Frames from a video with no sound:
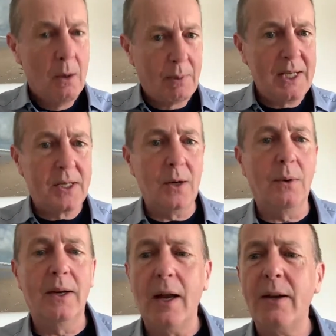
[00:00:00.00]
Please
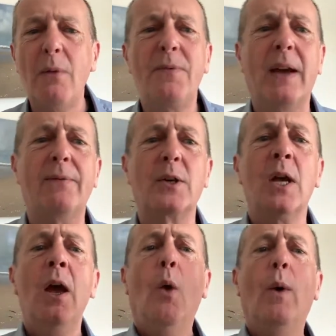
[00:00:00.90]
do. And don't forget, folks,
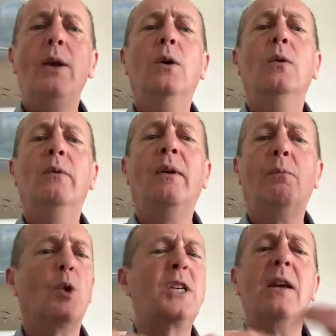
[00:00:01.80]
when you're
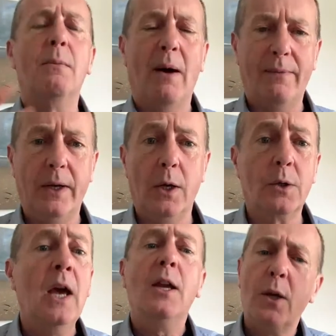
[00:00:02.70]
watching any of my
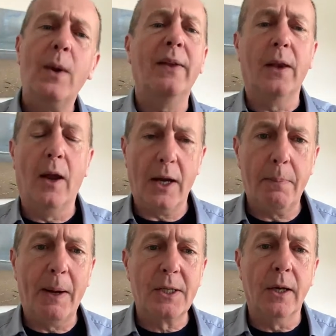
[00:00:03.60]
videos, do hit the like
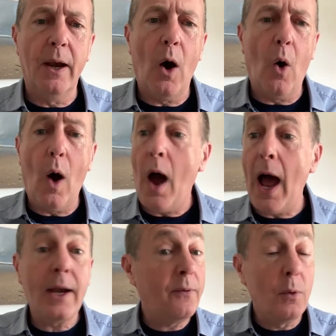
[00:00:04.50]
button.
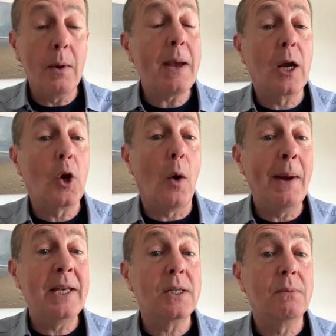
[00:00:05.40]
And if you want to make a
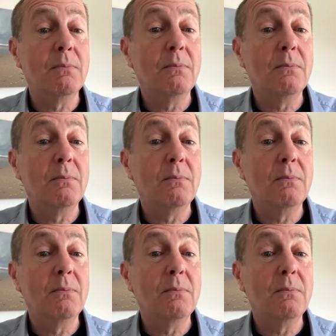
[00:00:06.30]
comment,